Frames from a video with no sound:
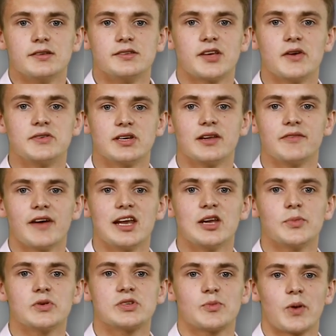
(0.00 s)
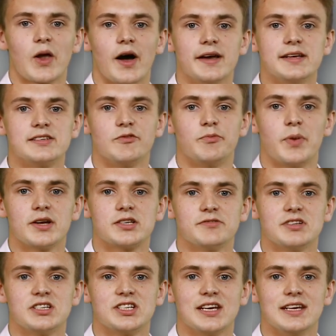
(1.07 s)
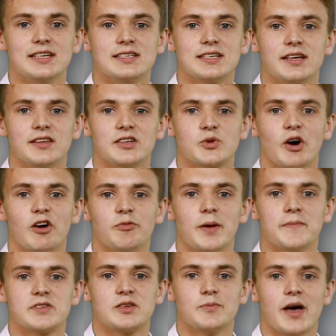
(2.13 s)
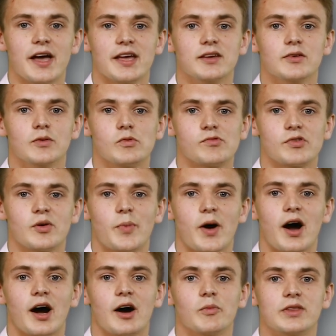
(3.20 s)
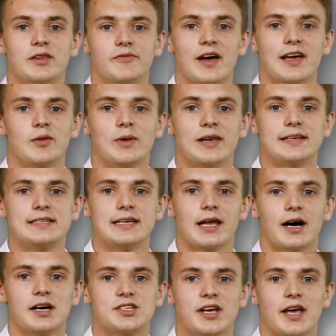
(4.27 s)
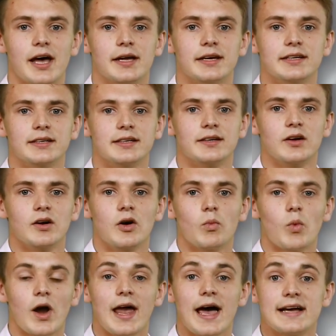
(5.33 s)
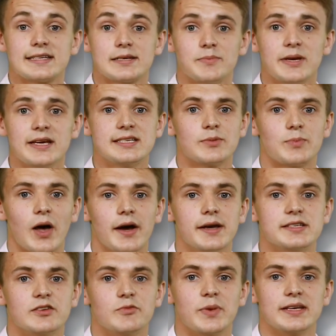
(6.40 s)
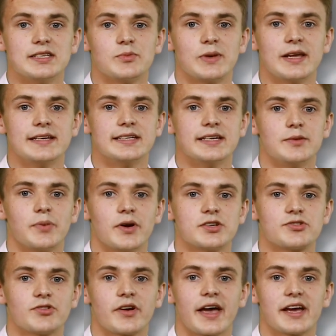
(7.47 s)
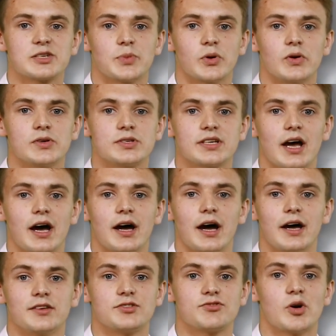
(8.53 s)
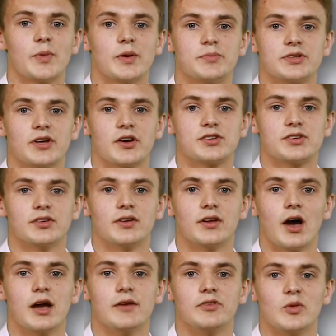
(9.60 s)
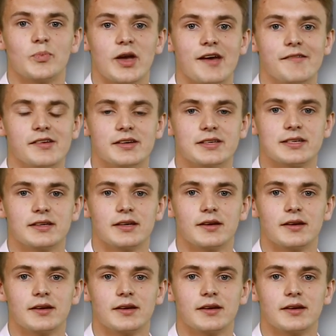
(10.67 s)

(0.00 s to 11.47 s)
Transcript: Total available supplies of butter and cheese in the 12 months to May were on a par with availability last year, while S&P supplies have been depleted by strong exports and a drop in production over the period.